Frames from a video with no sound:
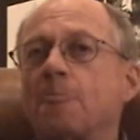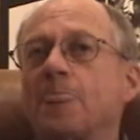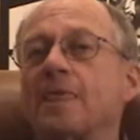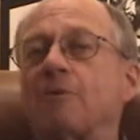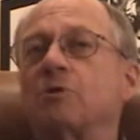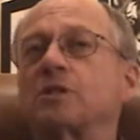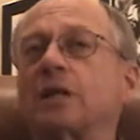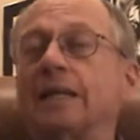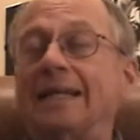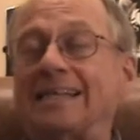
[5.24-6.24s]
That was
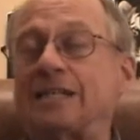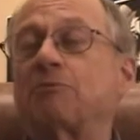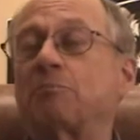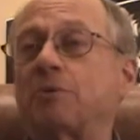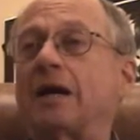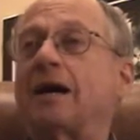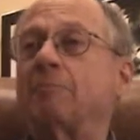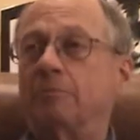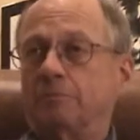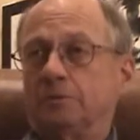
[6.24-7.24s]
less of a
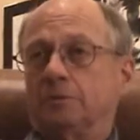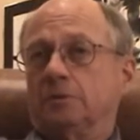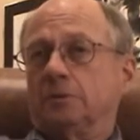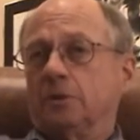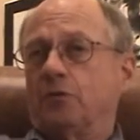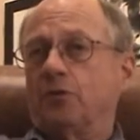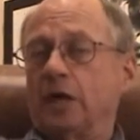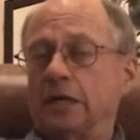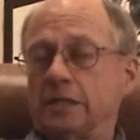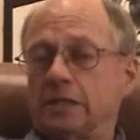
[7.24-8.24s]
problem for
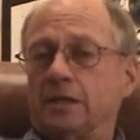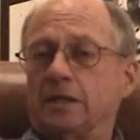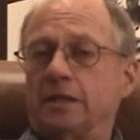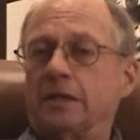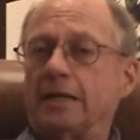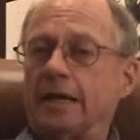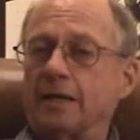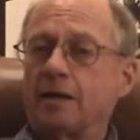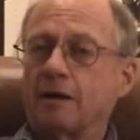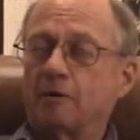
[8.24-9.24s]
us than
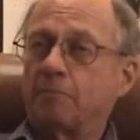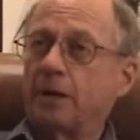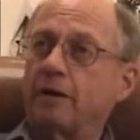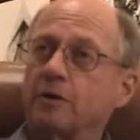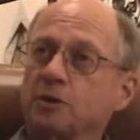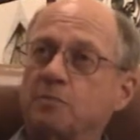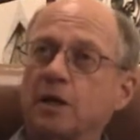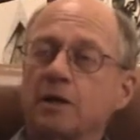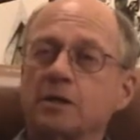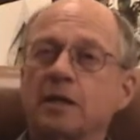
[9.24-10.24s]
our competitors,
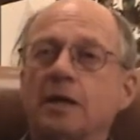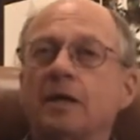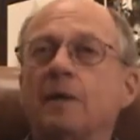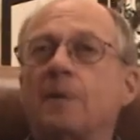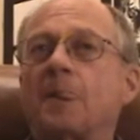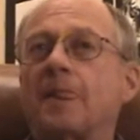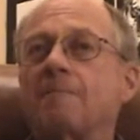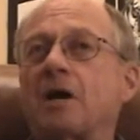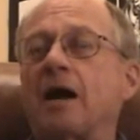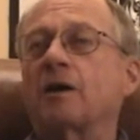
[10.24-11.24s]
because
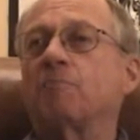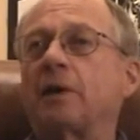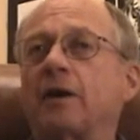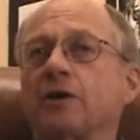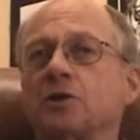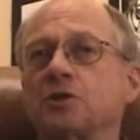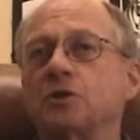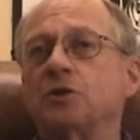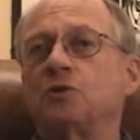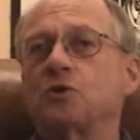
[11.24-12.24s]
our competitors
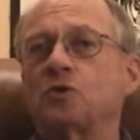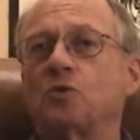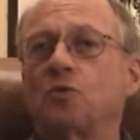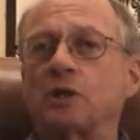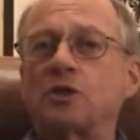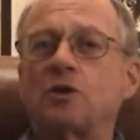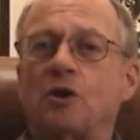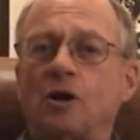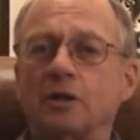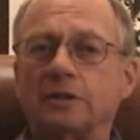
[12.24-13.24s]
use what's
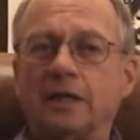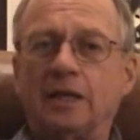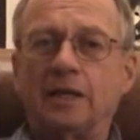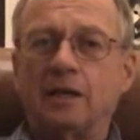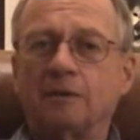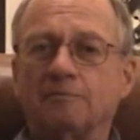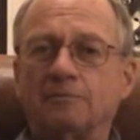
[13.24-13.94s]
called the